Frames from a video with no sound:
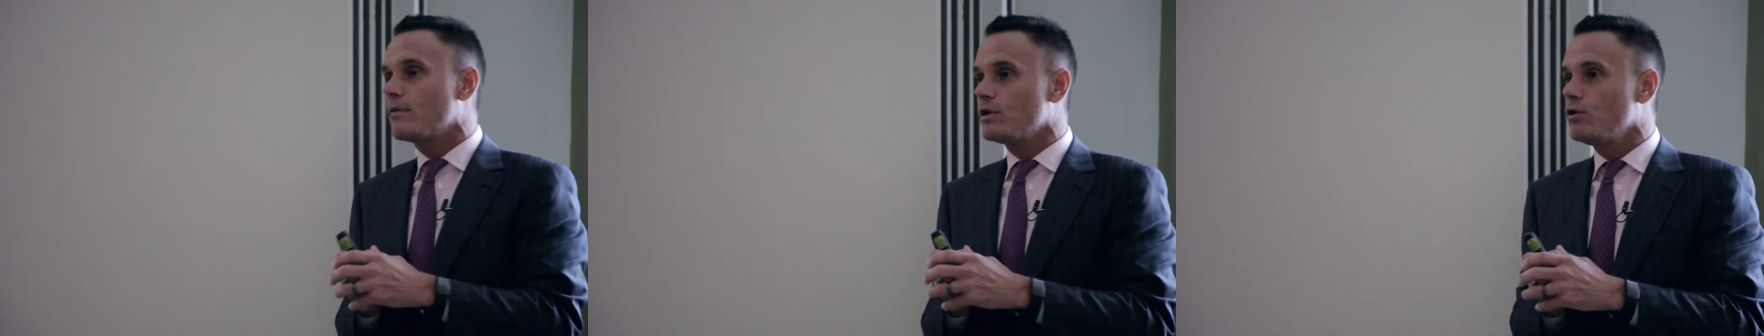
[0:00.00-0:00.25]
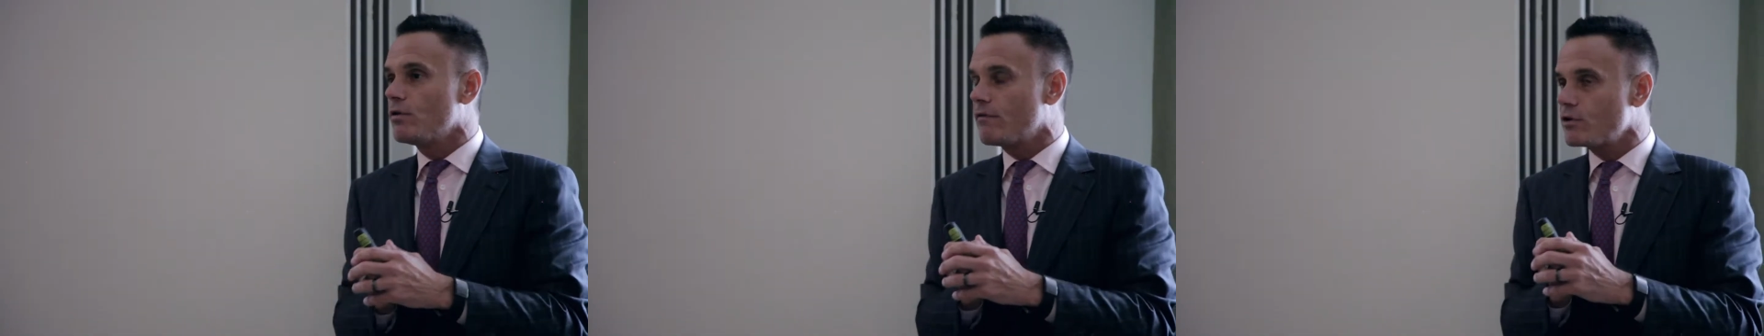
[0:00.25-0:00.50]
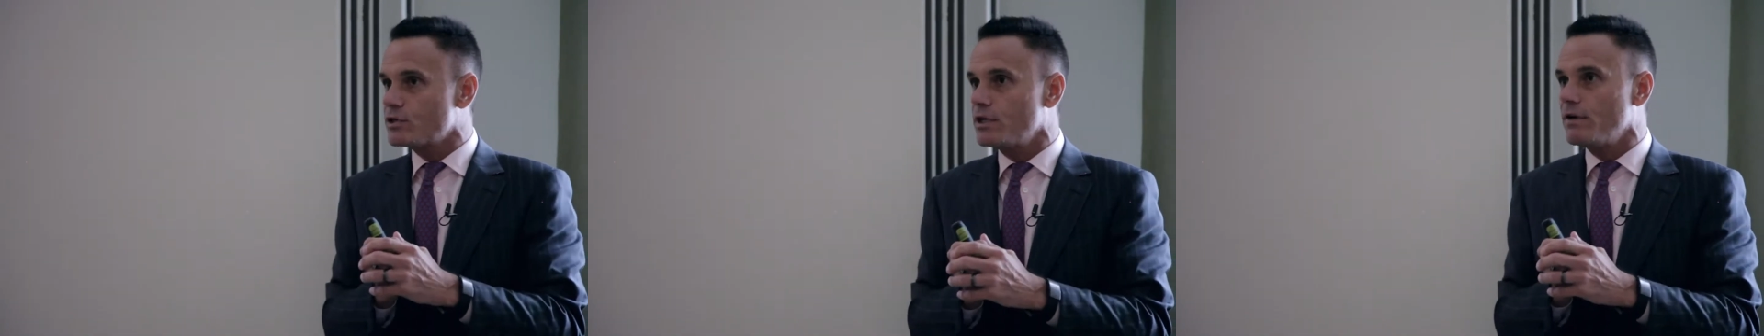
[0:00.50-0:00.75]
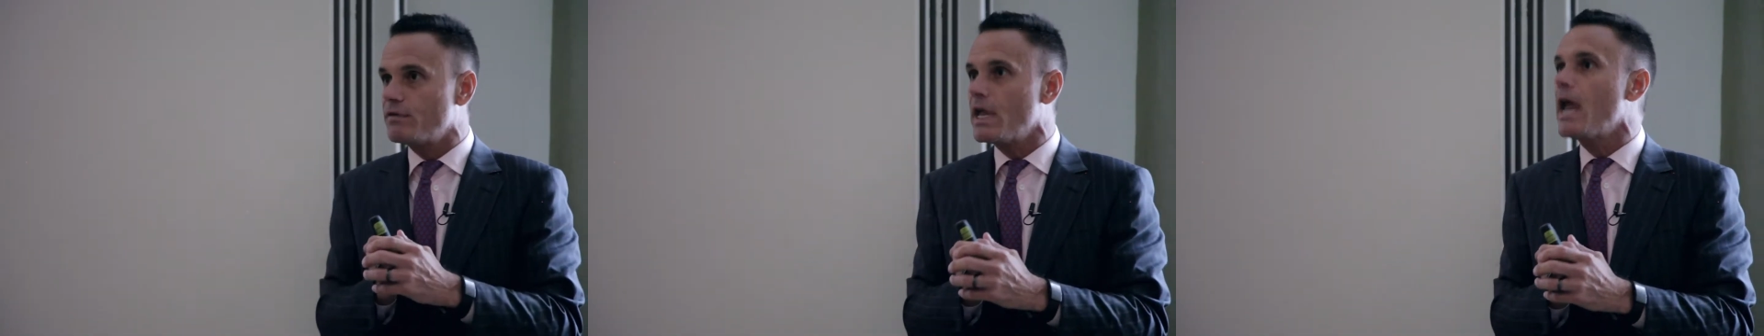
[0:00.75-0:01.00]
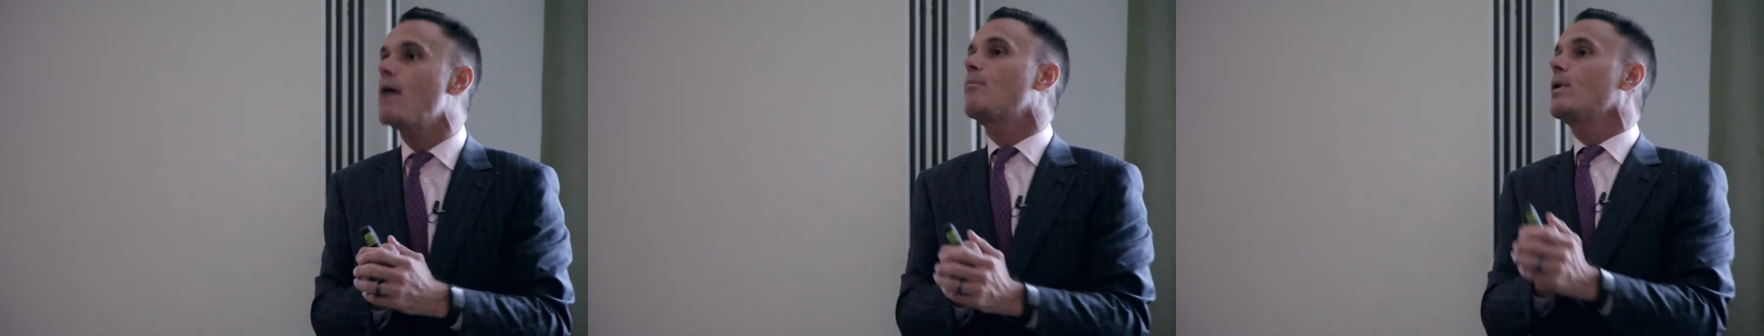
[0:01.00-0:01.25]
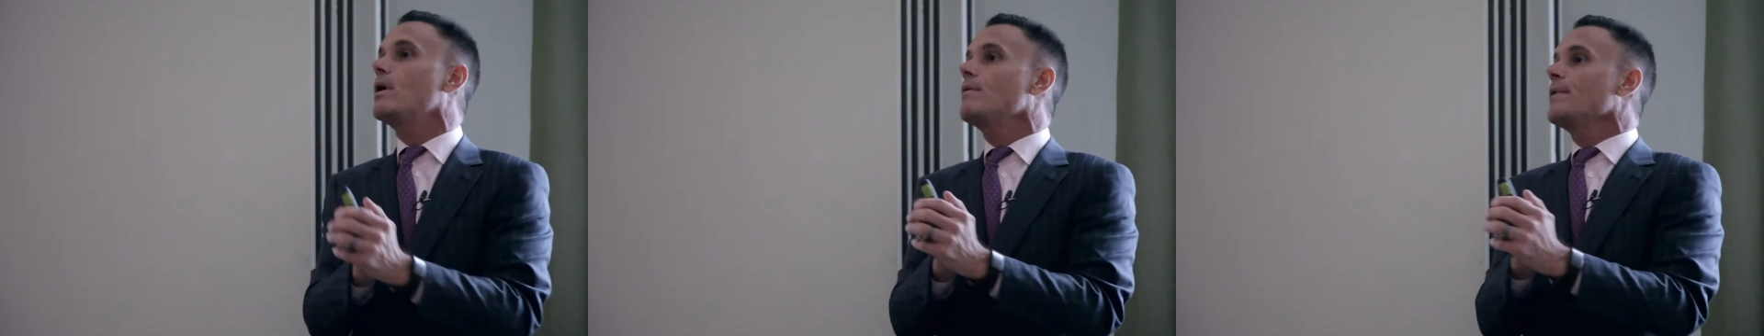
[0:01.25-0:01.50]
the University of
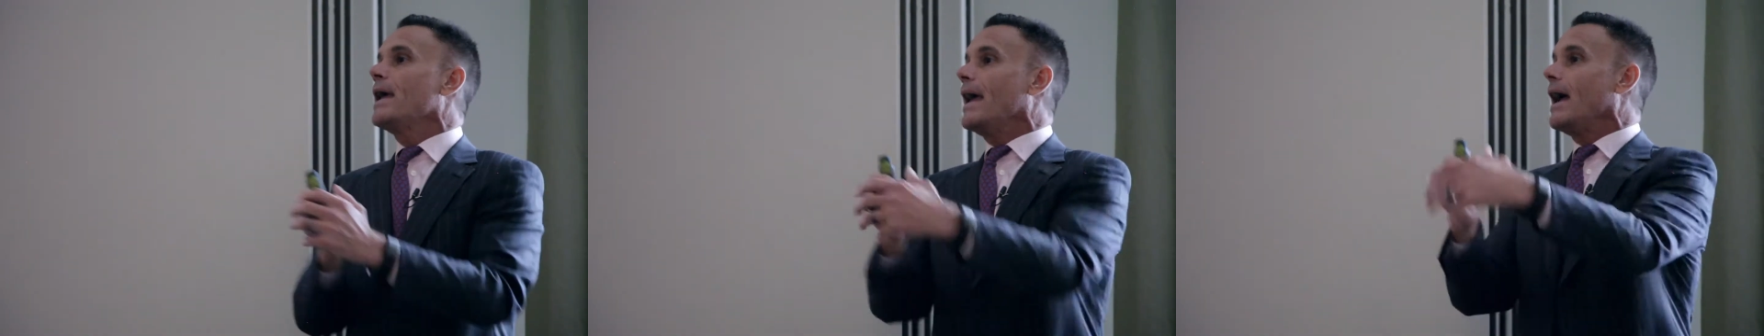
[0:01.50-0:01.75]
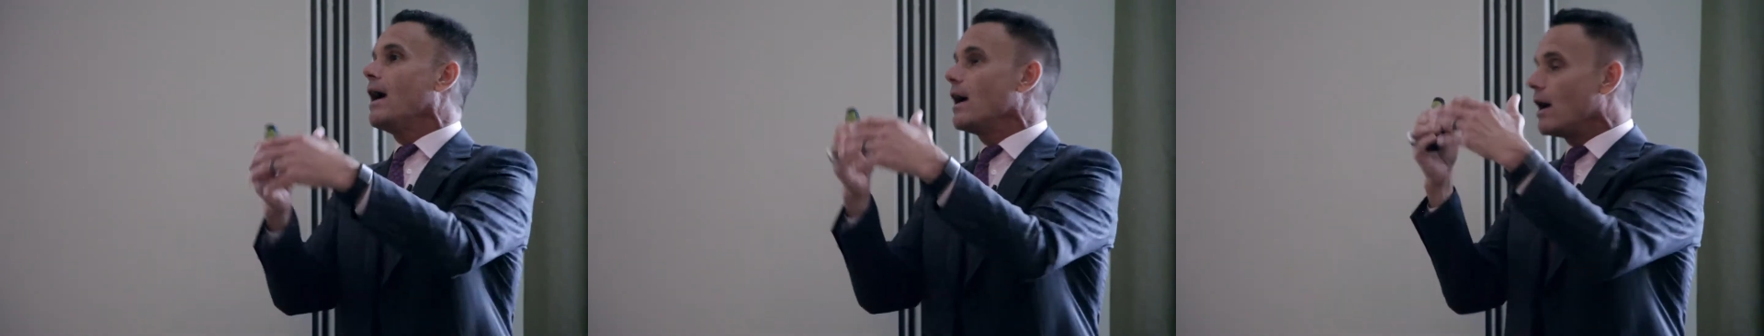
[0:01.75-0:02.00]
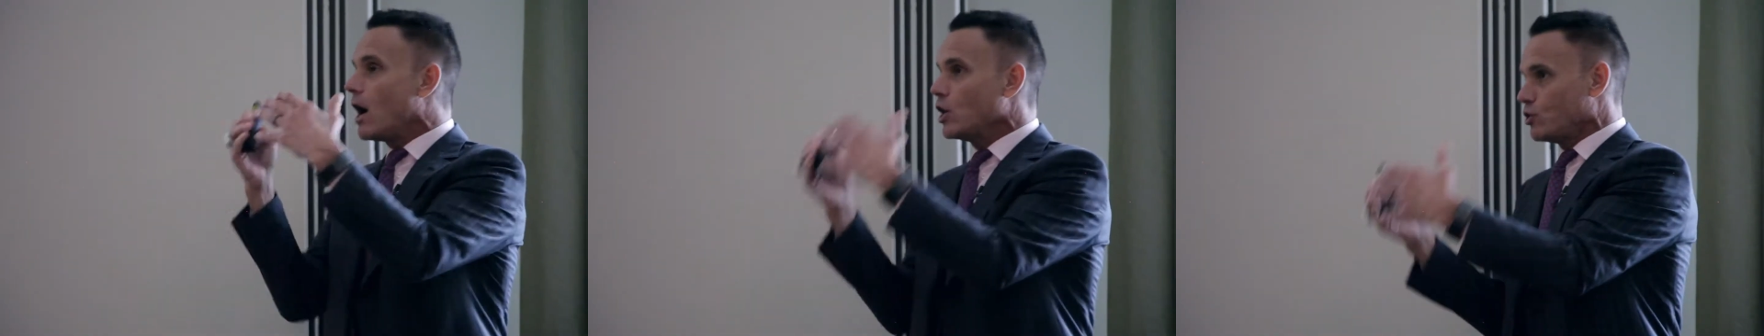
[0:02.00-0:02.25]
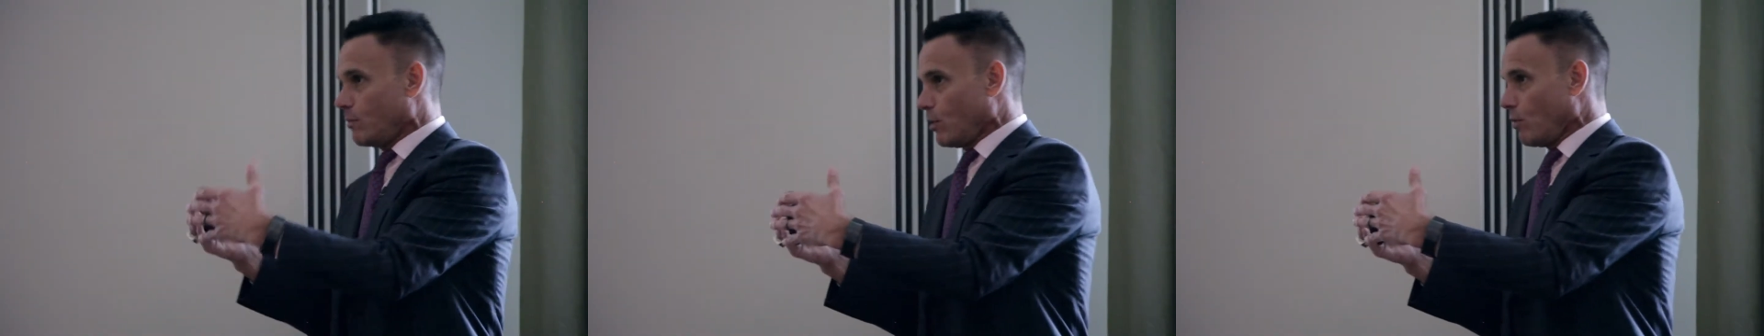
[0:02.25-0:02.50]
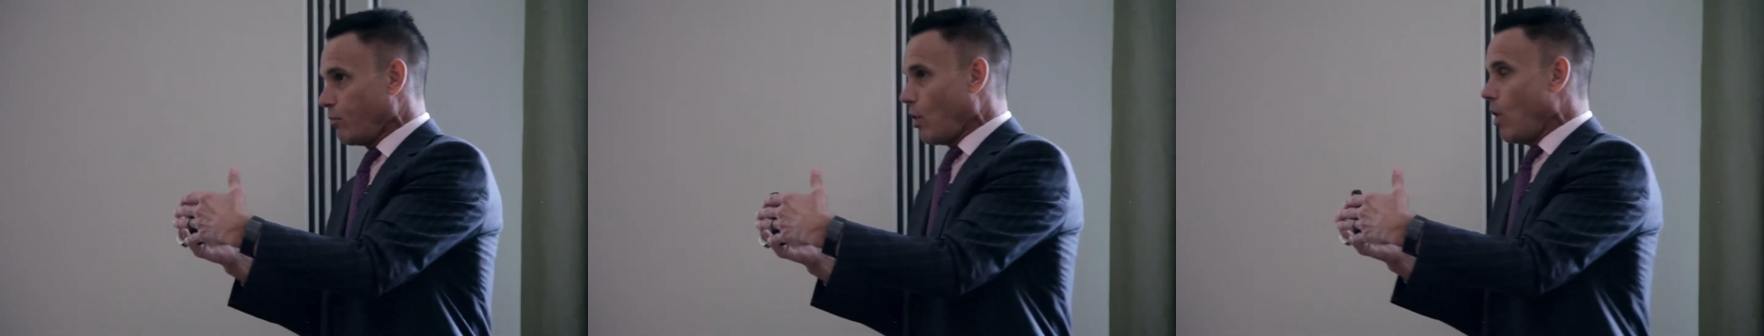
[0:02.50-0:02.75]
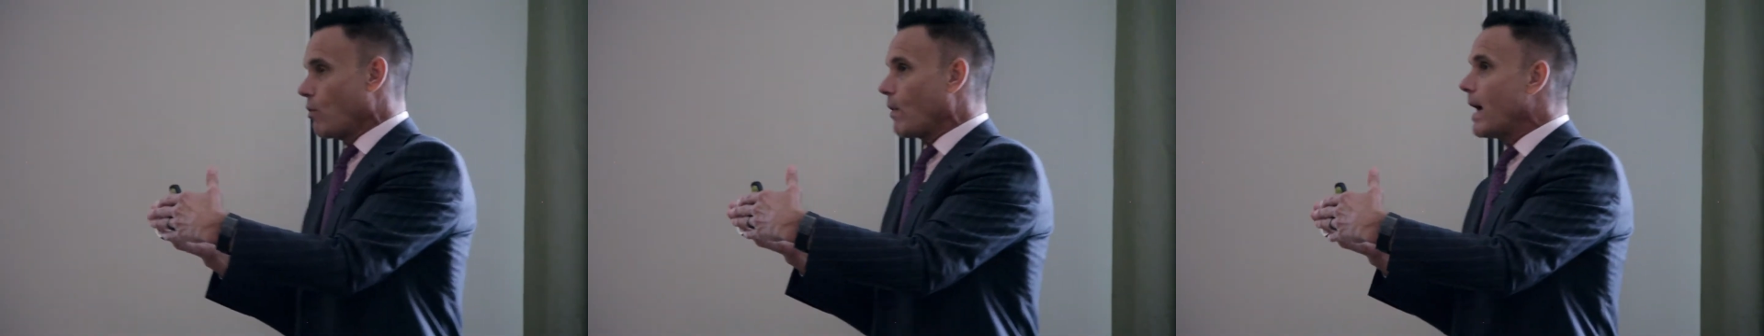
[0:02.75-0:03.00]
Tampa uh, Entrepreneur
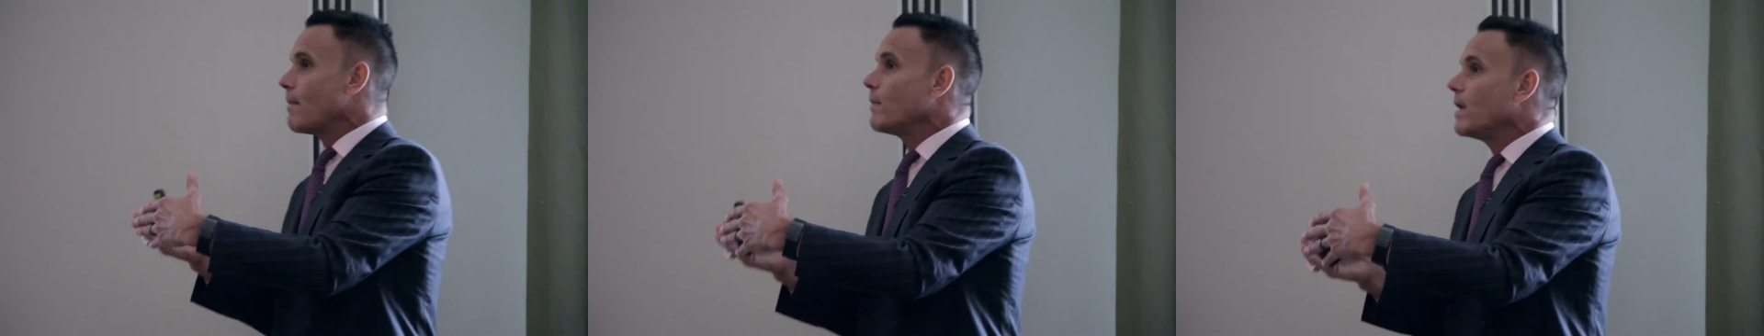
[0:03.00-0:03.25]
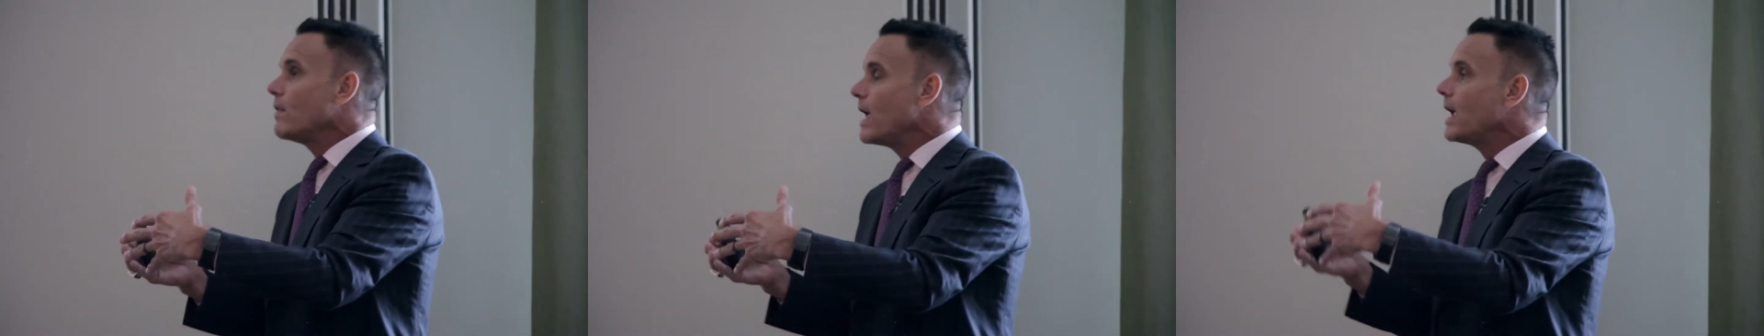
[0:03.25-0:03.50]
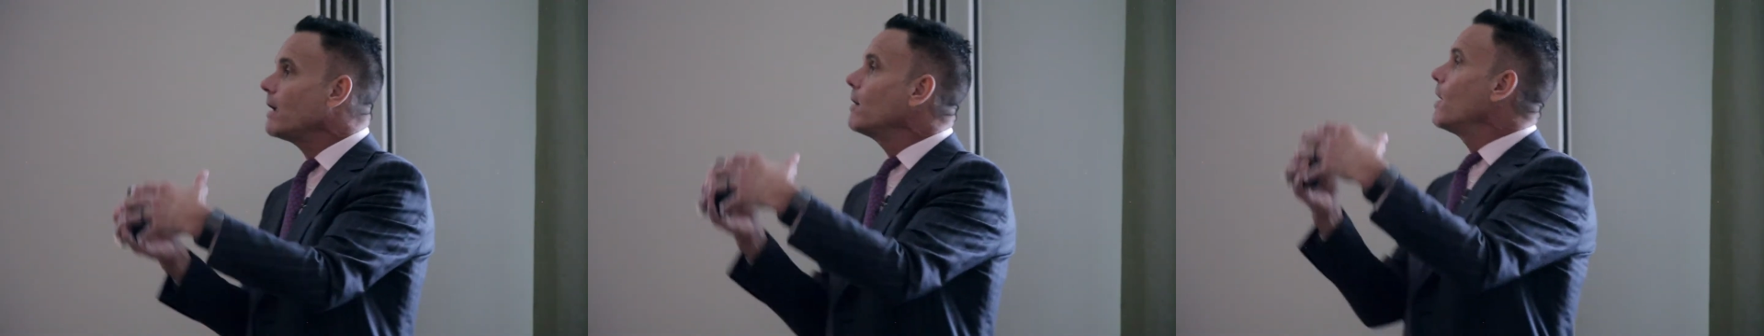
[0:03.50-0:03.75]
Program, and they